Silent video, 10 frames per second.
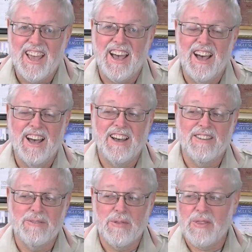
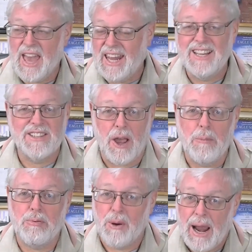uh, that is
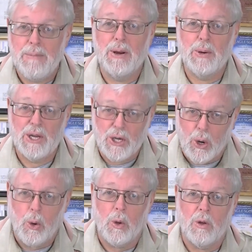our primary
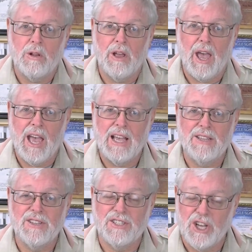goal
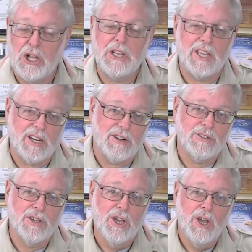as adult
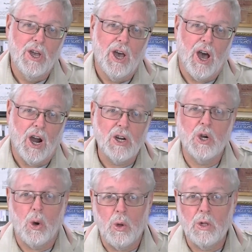leaders. Our
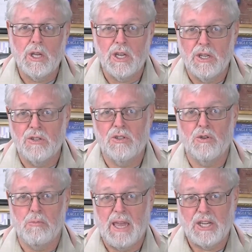goal is
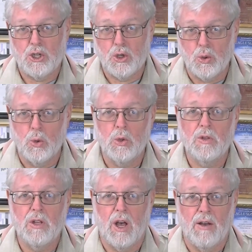to make
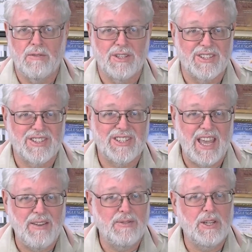sure of the
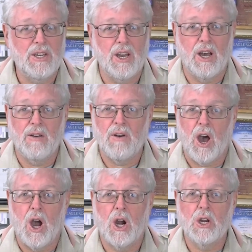safety of
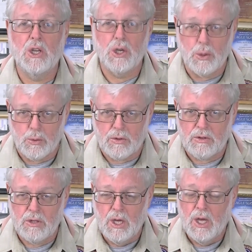our
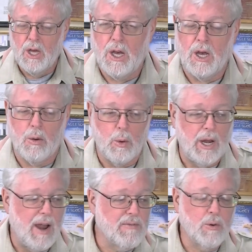youth. Uh,
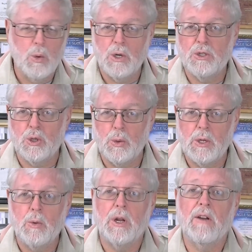whatever we're
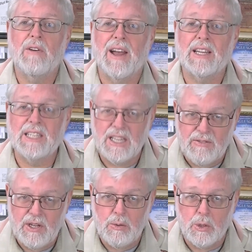doing, whatever
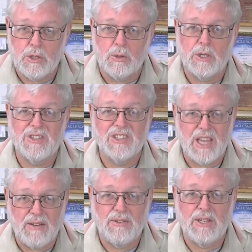activity we're doing,
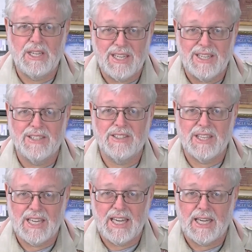safety is the
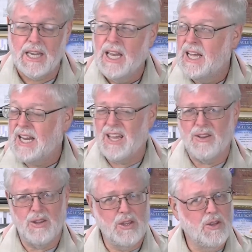key. Now,
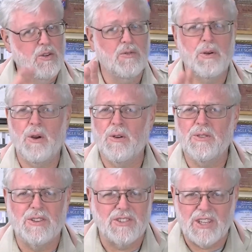you've
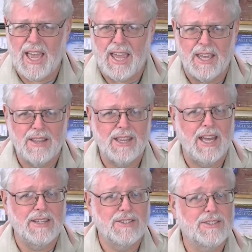heard the saying
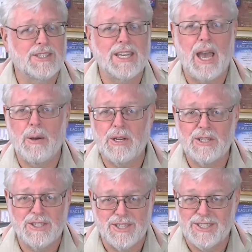that scouting
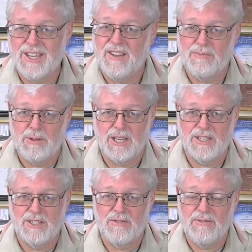is a safe
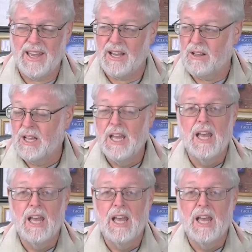place to fail.